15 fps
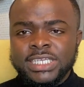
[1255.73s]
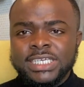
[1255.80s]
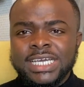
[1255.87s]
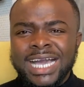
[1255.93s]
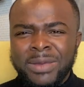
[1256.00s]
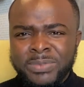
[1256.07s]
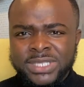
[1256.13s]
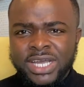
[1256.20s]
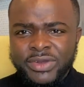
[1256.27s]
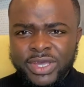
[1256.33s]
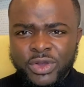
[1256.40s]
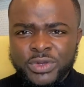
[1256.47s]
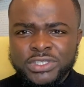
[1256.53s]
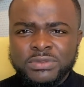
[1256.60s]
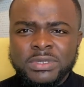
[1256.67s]
capital you're
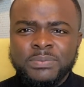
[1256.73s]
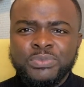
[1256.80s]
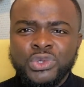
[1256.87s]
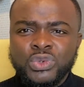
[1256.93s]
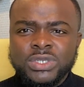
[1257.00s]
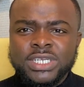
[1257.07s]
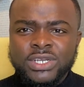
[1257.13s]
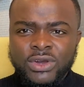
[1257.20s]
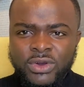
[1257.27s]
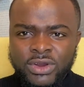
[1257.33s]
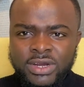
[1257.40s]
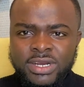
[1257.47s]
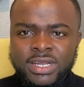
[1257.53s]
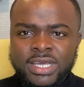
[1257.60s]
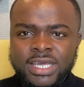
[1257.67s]
going to be building on,
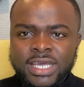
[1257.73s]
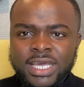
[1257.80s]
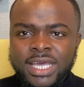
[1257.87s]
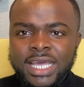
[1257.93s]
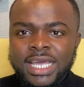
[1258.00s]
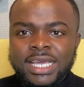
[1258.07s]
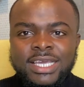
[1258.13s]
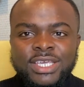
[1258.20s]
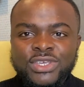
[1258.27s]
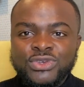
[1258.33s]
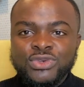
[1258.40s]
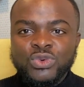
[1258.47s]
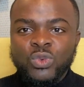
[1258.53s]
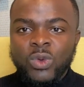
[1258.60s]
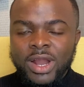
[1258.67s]

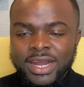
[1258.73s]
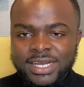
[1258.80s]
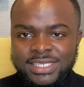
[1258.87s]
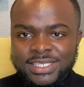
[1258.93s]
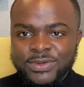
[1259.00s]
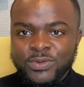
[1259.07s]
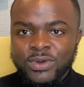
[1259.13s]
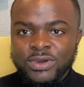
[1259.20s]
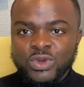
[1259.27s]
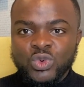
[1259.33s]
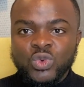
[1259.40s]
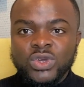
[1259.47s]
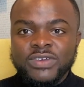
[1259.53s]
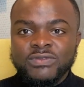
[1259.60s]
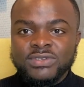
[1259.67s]
you weren't the one
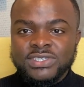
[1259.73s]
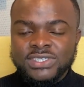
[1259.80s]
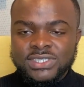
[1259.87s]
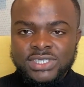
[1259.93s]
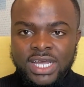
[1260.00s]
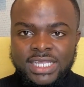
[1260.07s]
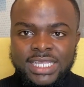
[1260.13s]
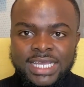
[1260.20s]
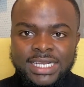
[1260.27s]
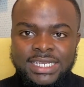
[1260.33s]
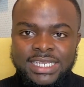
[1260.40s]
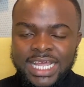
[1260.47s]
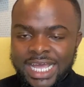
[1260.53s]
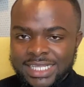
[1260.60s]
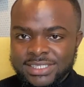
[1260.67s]
who even started
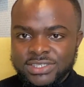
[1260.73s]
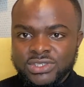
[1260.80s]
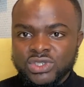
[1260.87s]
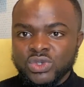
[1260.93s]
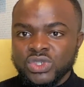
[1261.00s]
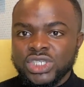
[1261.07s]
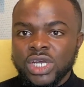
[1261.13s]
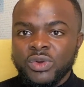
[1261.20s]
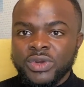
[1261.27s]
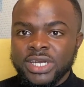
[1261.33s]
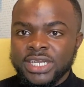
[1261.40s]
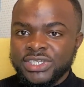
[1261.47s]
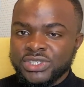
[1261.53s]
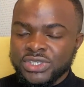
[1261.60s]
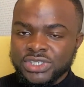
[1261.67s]
that social
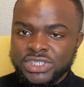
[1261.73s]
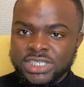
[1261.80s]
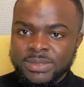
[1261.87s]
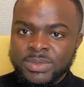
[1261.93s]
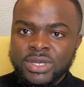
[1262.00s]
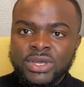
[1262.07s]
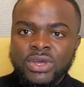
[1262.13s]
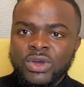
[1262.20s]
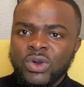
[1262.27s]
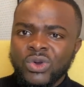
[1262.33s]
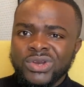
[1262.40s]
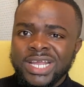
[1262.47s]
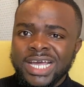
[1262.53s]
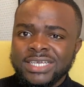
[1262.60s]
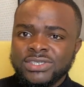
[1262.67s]
relationship or
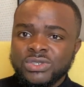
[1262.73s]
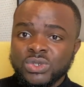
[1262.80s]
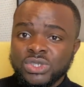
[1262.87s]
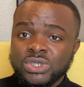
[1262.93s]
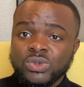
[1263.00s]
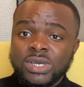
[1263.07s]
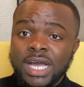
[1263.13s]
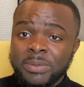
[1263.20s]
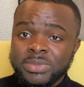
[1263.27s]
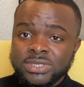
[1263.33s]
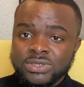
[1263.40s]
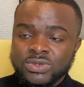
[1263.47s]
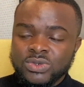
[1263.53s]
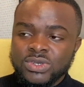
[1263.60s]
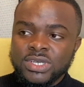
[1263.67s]
that social capital.